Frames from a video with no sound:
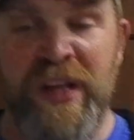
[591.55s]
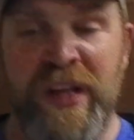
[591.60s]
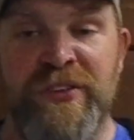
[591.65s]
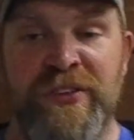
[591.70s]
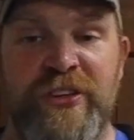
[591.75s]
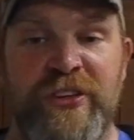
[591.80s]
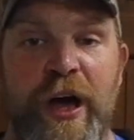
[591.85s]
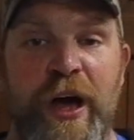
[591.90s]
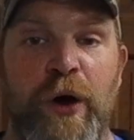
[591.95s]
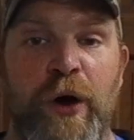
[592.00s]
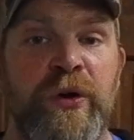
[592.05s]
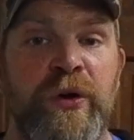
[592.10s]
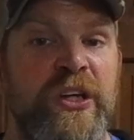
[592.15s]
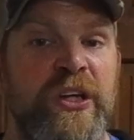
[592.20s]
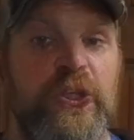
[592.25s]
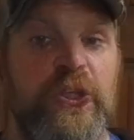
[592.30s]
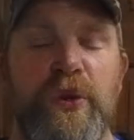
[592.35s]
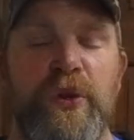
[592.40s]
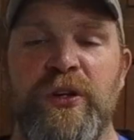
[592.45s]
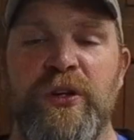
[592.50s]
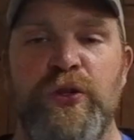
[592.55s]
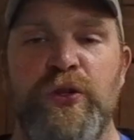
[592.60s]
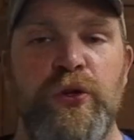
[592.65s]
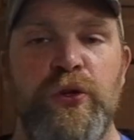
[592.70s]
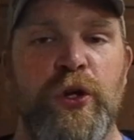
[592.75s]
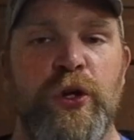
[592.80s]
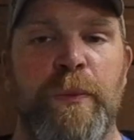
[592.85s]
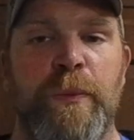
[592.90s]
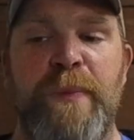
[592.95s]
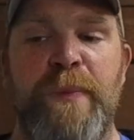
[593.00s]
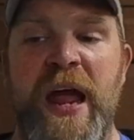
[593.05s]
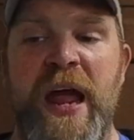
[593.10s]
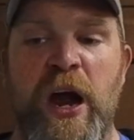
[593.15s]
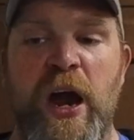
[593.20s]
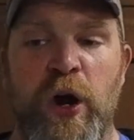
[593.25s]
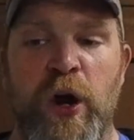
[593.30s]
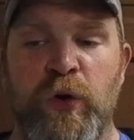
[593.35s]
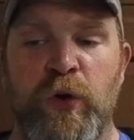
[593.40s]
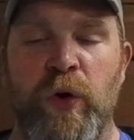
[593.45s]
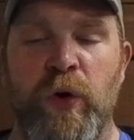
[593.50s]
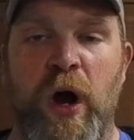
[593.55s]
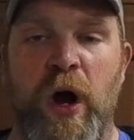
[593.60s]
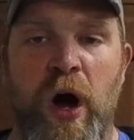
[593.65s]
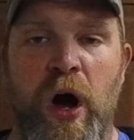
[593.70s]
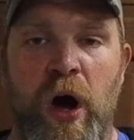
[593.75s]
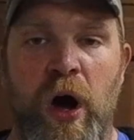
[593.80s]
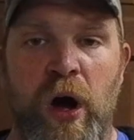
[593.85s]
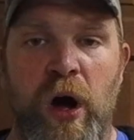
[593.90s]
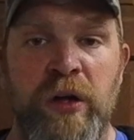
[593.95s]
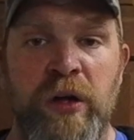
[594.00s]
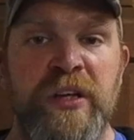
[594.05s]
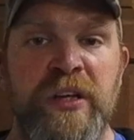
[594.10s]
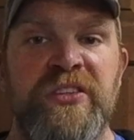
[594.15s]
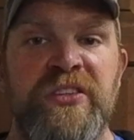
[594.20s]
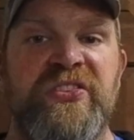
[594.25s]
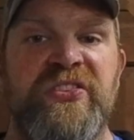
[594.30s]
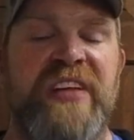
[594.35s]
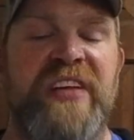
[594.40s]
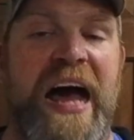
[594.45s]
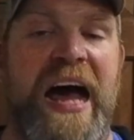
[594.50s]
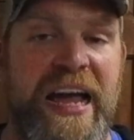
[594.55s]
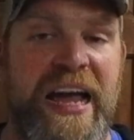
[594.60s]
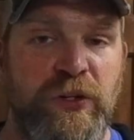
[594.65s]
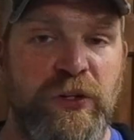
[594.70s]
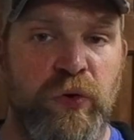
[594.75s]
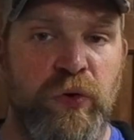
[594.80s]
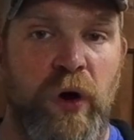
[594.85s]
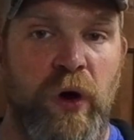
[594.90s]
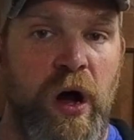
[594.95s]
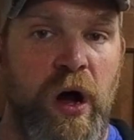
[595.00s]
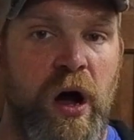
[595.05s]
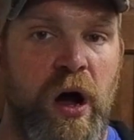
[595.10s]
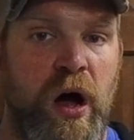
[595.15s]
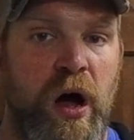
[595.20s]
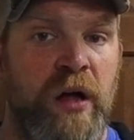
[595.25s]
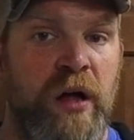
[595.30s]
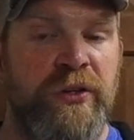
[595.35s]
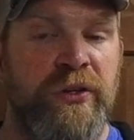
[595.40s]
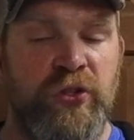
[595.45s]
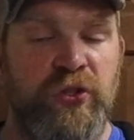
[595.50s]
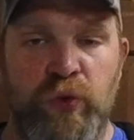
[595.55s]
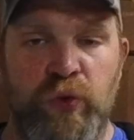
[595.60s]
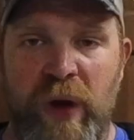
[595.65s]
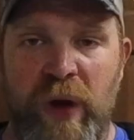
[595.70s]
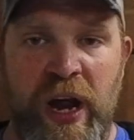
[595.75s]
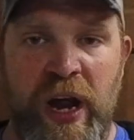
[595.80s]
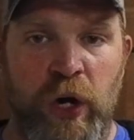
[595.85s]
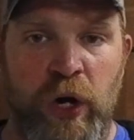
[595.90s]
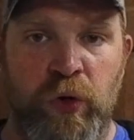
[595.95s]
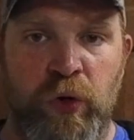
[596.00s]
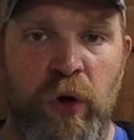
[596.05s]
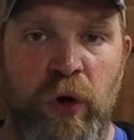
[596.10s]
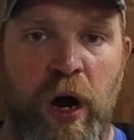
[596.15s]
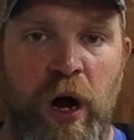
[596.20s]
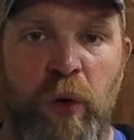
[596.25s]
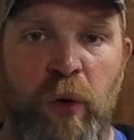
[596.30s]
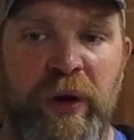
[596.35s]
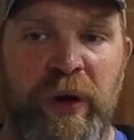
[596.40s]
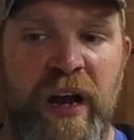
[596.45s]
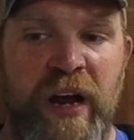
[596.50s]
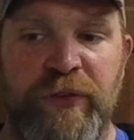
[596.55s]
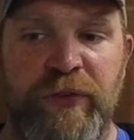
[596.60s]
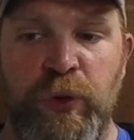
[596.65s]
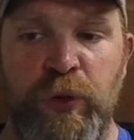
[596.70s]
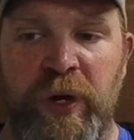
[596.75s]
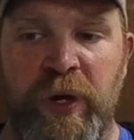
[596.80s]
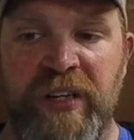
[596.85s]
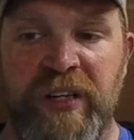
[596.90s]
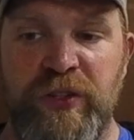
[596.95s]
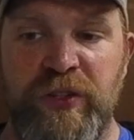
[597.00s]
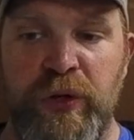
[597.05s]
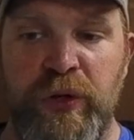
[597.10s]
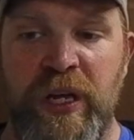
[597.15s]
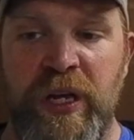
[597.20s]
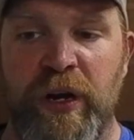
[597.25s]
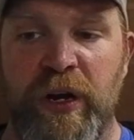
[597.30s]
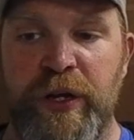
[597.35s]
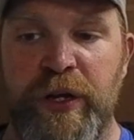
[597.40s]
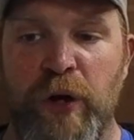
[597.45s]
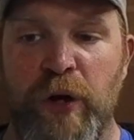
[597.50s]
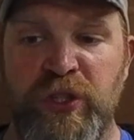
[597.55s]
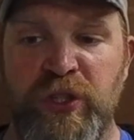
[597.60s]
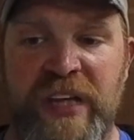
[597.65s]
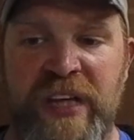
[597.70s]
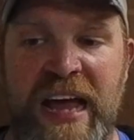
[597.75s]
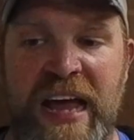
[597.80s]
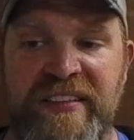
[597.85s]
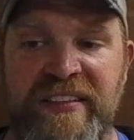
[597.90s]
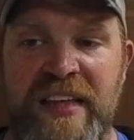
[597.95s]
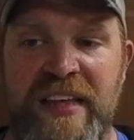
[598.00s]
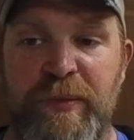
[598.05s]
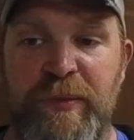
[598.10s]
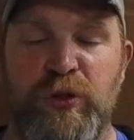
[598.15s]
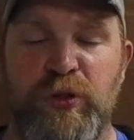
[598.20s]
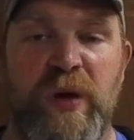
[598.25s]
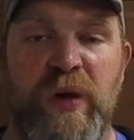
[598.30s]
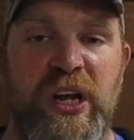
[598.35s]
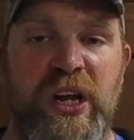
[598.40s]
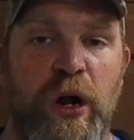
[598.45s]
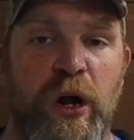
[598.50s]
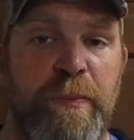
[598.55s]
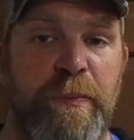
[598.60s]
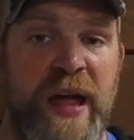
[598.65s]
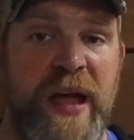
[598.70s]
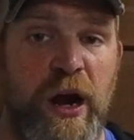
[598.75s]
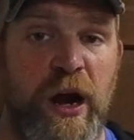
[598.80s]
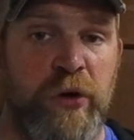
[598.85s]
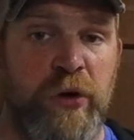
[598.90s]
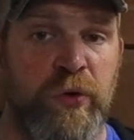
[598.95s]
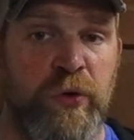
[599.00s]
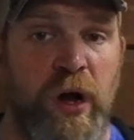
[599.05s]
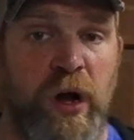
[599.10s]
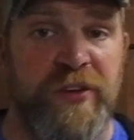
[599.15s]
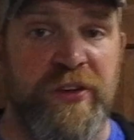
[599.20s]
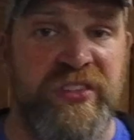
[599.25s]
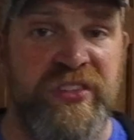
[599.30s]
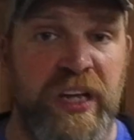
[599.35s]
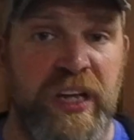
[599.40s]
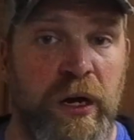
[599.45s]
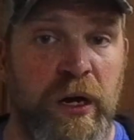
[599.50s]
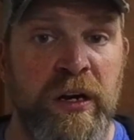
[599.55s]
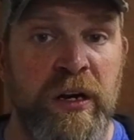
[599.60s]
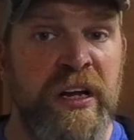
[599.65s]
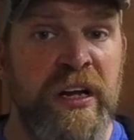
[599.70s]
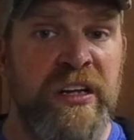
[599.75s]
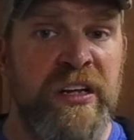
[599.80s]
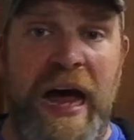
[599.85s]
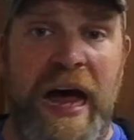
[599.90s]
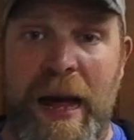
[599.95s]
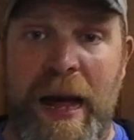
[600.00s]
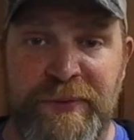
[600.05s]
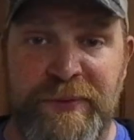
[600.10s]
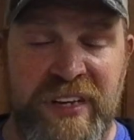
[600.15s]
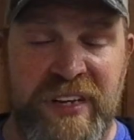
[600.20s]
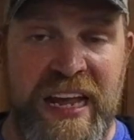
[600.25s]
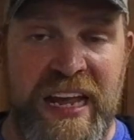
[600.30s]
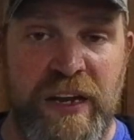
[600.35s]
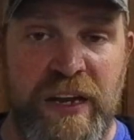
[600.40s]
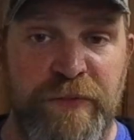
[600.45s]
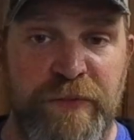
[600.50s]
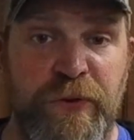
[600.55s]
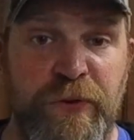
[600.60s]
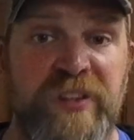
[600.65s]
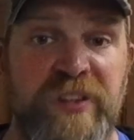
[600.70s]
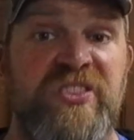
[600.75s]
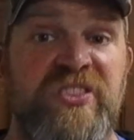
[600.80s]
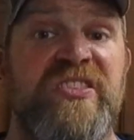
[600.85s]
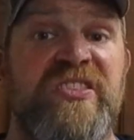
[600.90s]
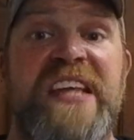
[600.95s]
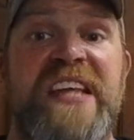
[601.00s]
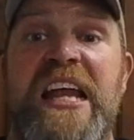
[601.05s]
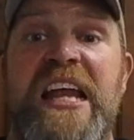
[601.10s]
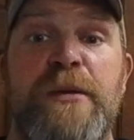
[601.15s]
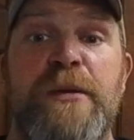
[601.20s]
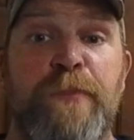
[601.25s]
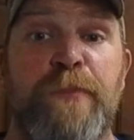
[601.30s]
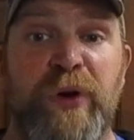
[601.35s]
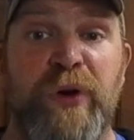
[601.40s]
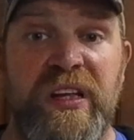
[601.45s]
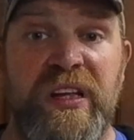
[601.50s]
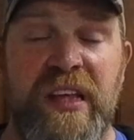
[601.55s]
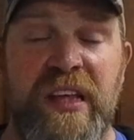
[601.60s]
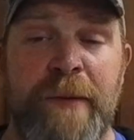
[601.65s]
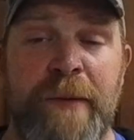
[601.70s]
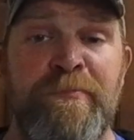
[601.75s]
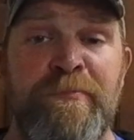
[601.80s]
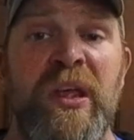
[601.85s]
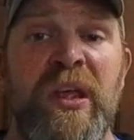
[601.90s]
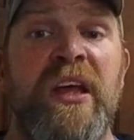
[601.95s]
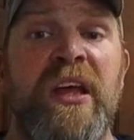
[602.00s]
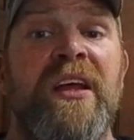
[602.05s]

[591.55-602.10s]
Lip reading: So you can do your bear crawl, side crawl, square crawl, whatever you wanna do here. Coach Kat's demonstrating our bear crawls here, opposite hand and foot, steady breathing.